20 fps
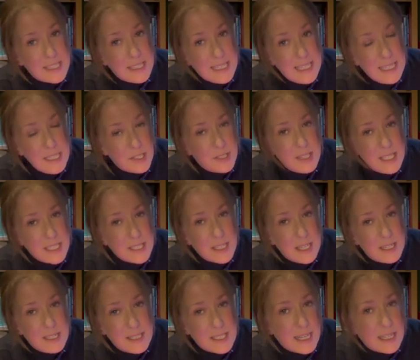And each of these
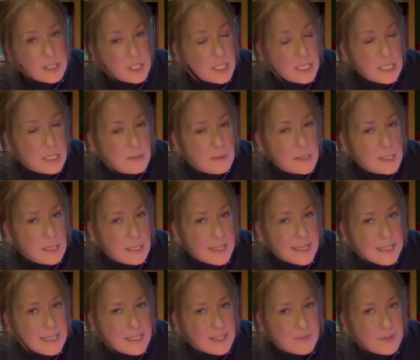colours actually do
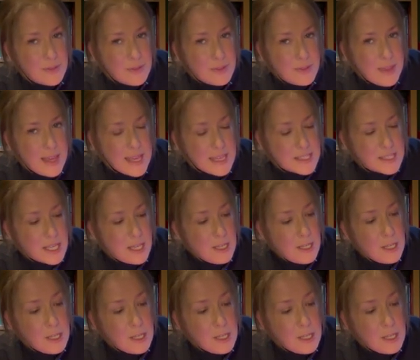slightly different things.